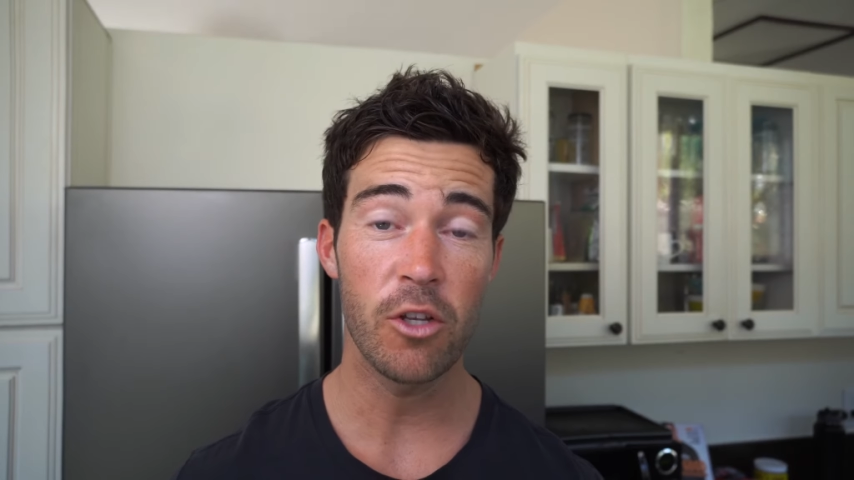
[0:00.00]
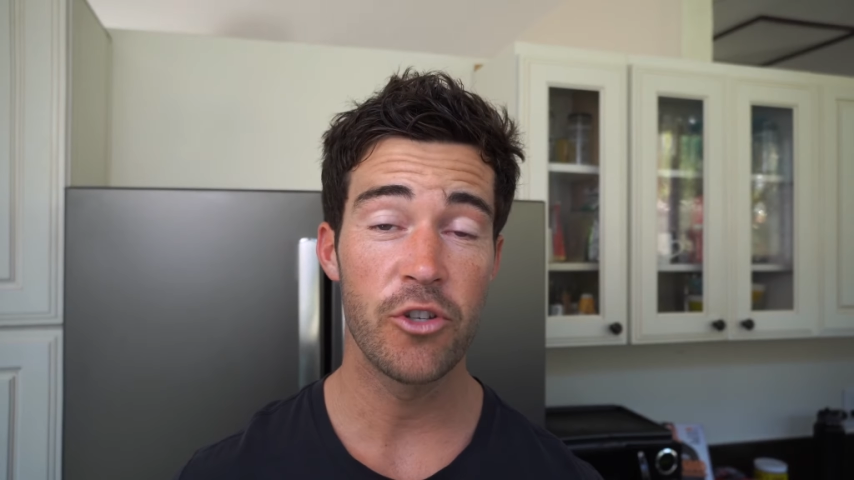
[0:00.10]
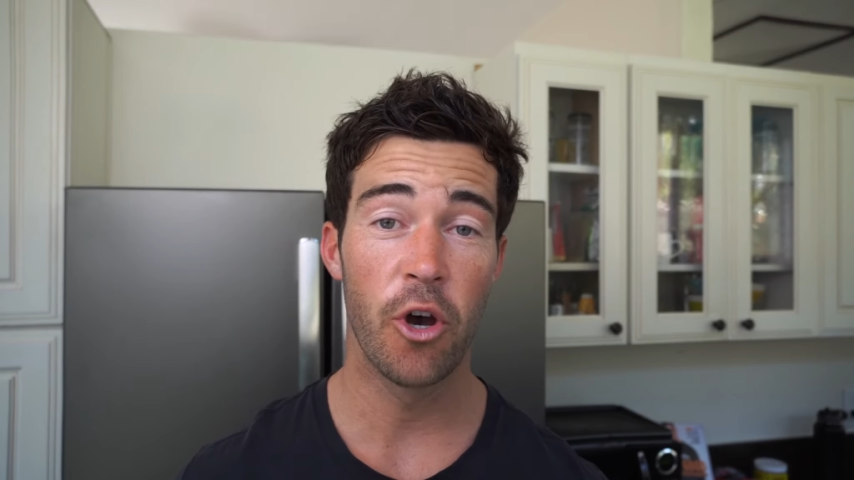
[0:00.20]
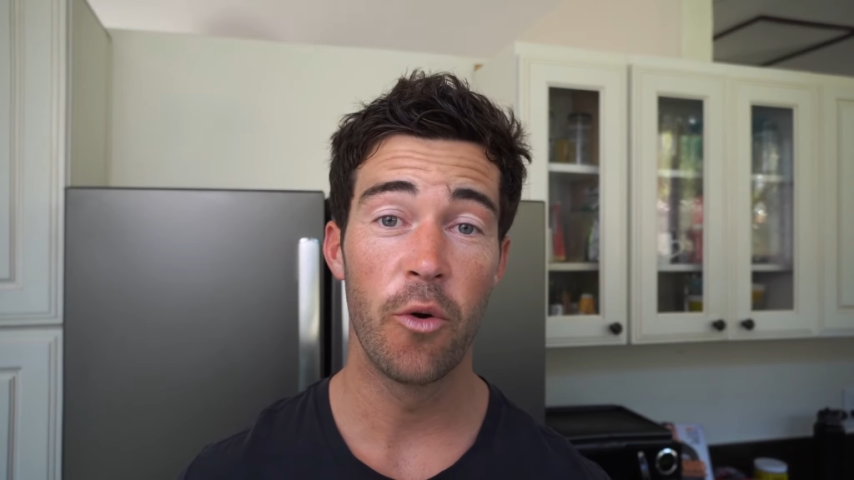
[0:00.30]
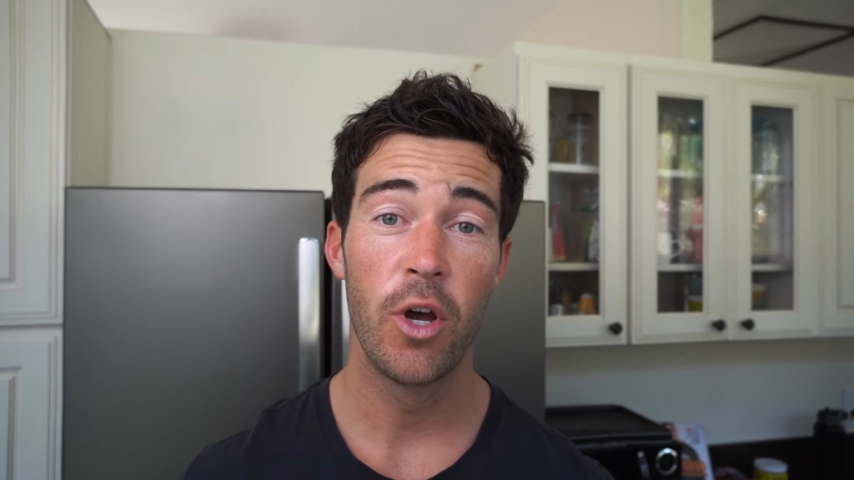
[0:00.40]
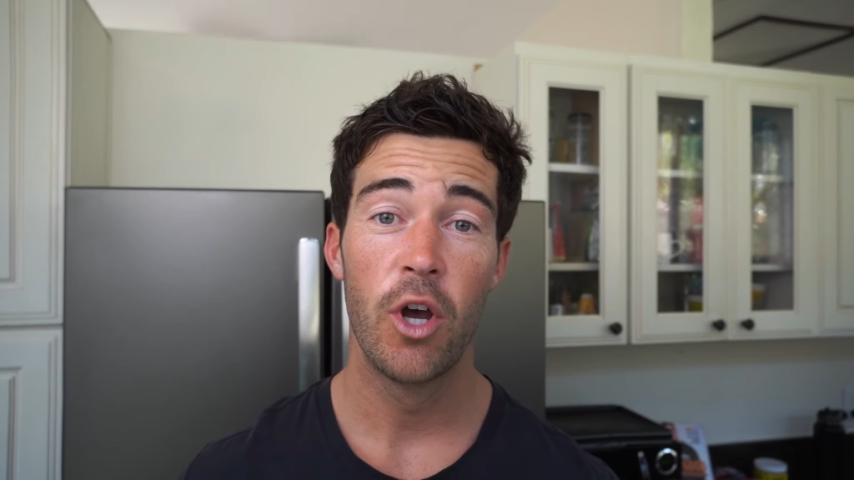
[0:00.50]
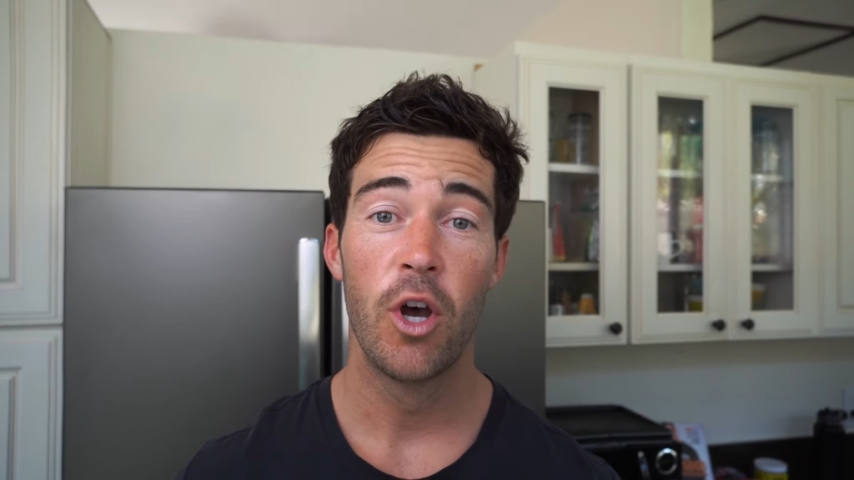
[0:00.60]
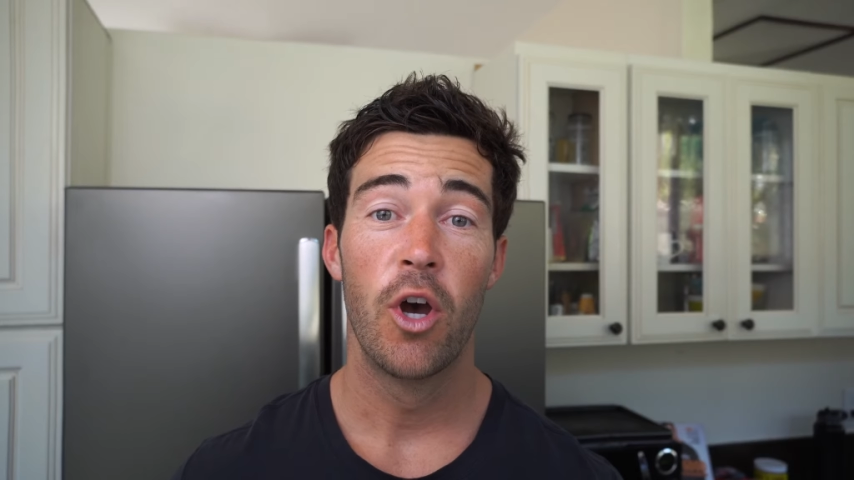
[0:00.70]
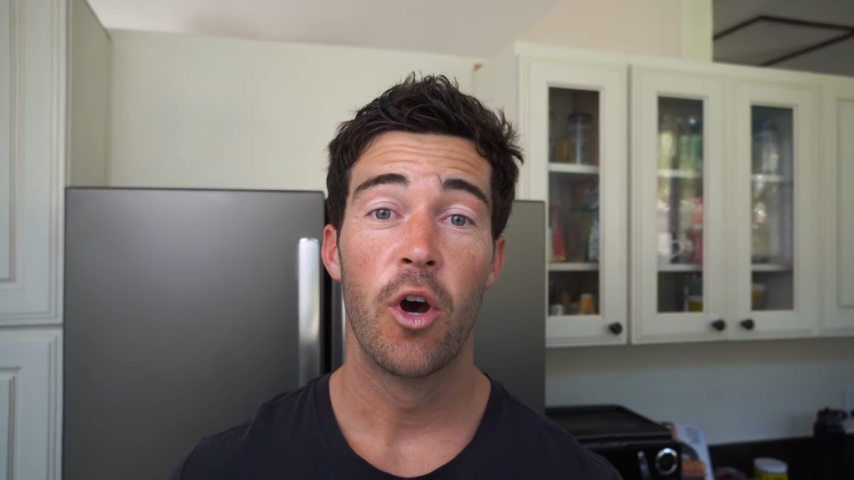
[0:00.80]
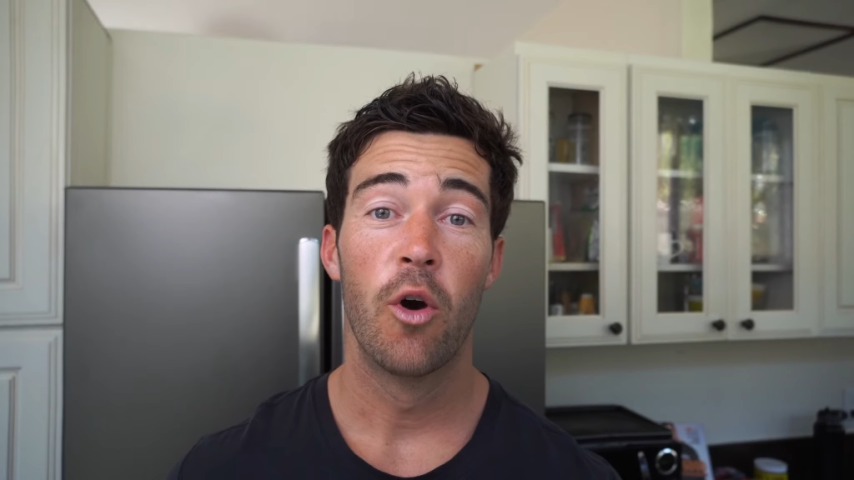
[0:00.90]
So
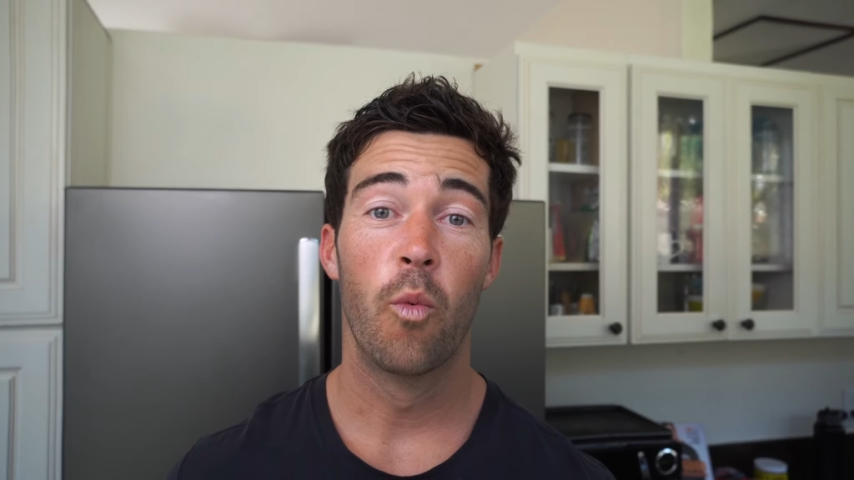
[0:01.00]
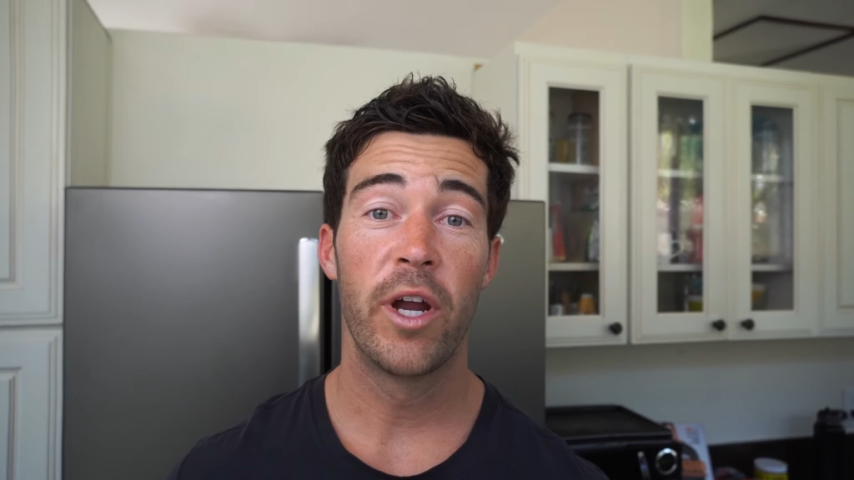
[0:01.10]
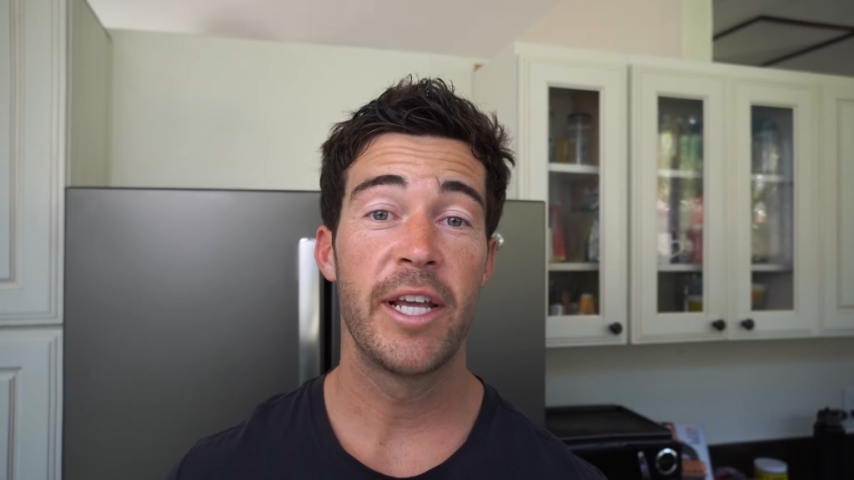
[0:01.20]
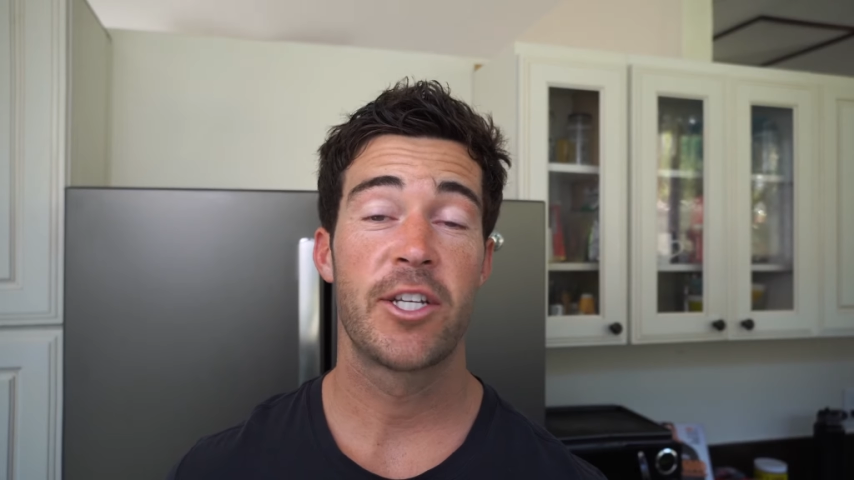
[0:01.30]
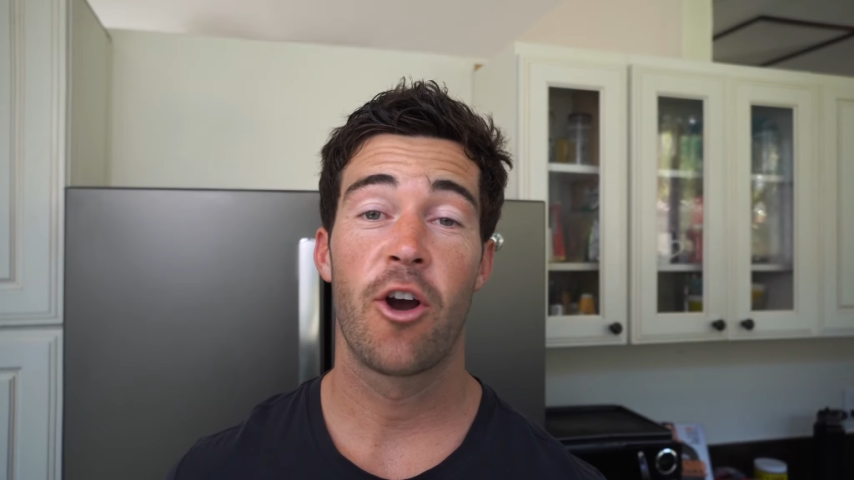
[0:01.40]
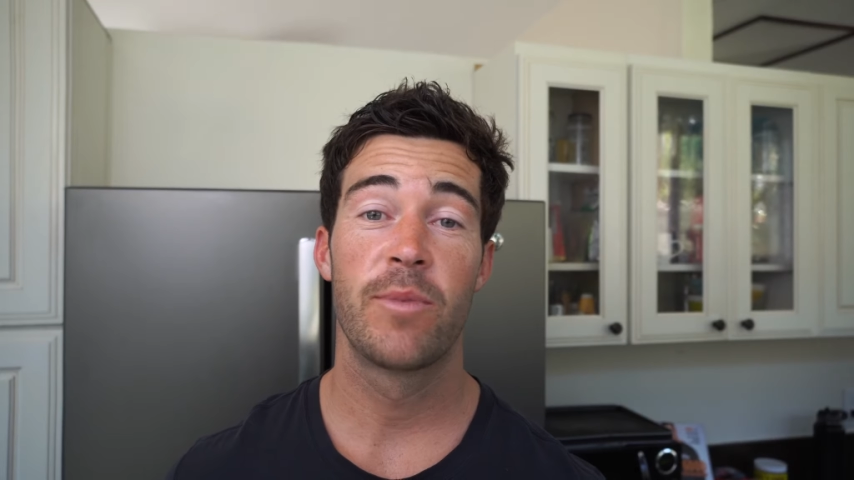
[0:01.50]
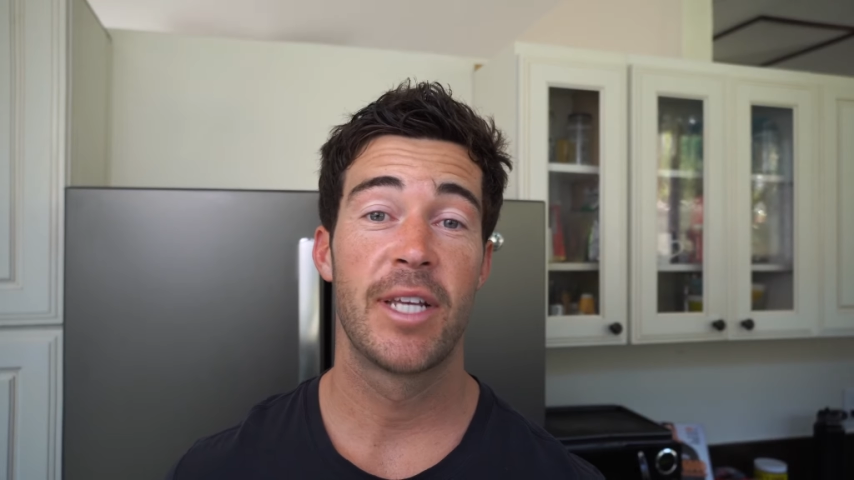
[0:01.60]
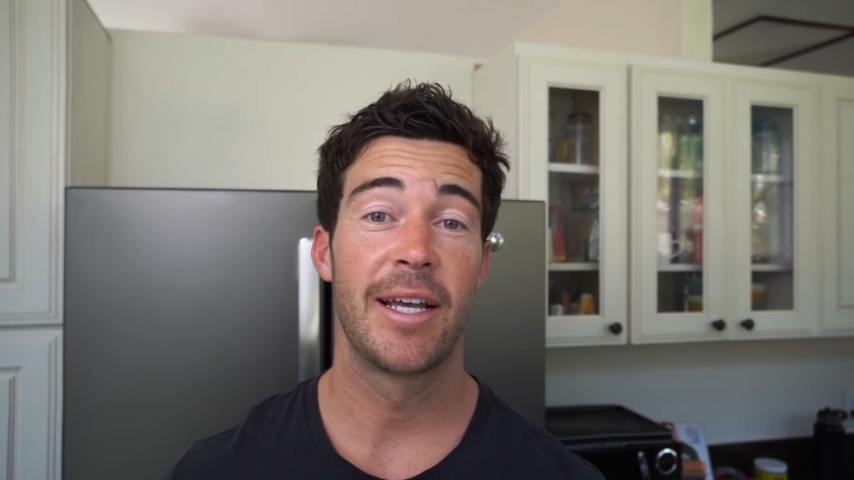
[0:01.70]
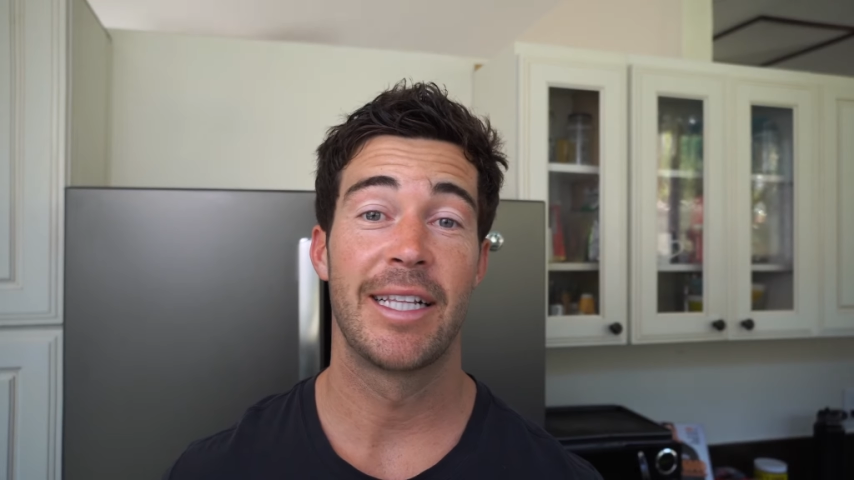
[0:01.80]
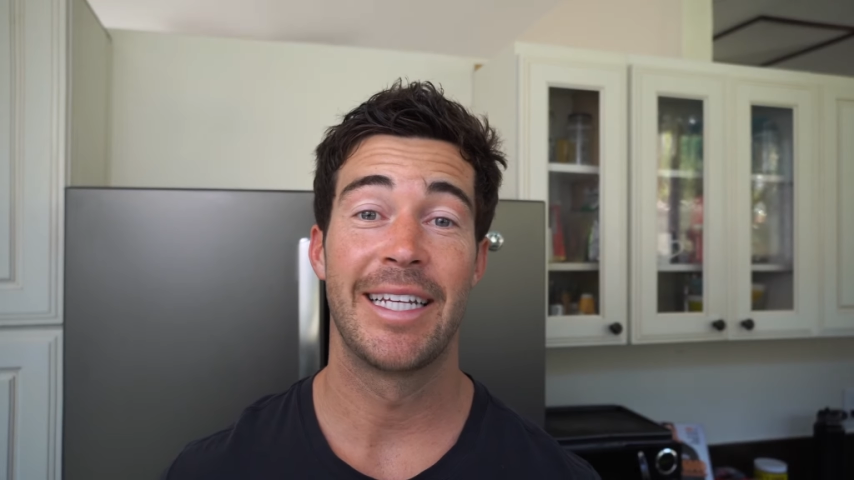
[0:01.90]
what is carb
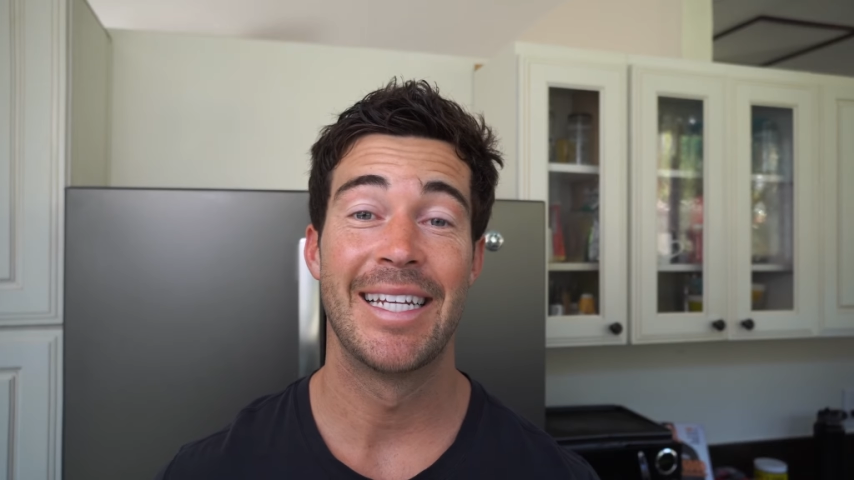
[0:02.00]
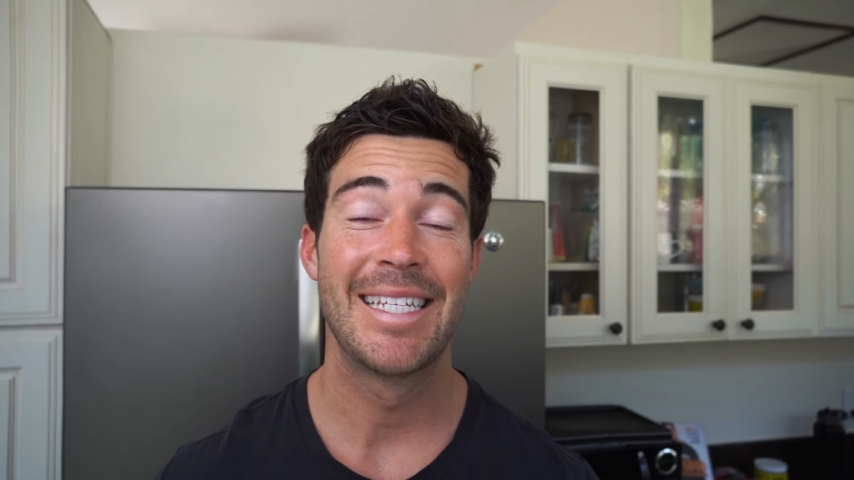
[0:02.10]
cycling?